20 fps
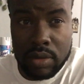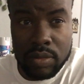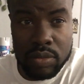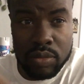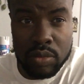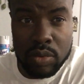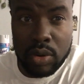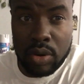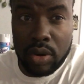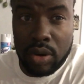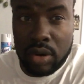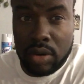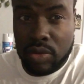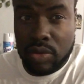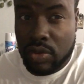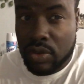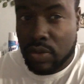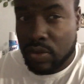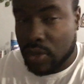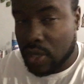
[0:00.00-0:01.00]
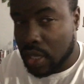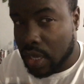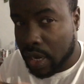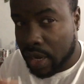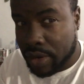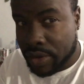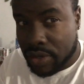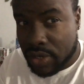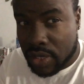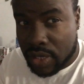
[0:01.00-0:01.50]
work just to
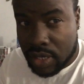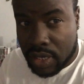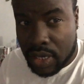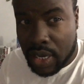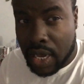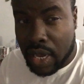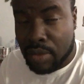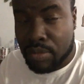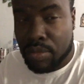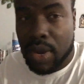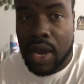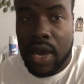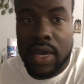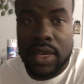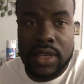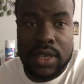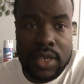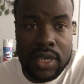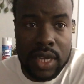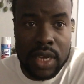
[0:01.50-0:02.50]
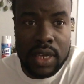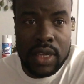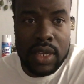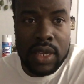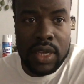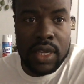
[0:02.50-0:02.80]
carry it in my morning there.